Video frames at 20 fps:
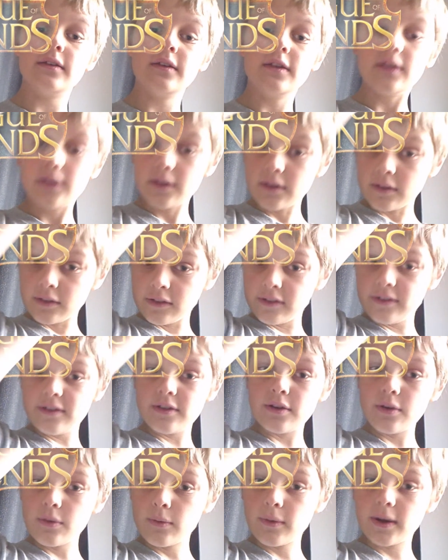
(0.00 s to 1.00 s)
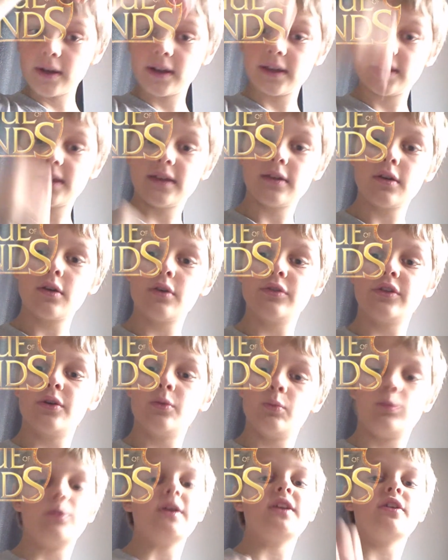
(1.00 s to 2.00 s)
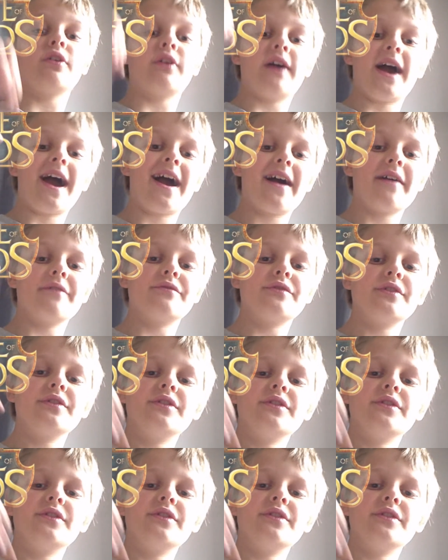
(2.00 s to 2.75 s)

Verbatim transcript: Do you want a hero that we don't have?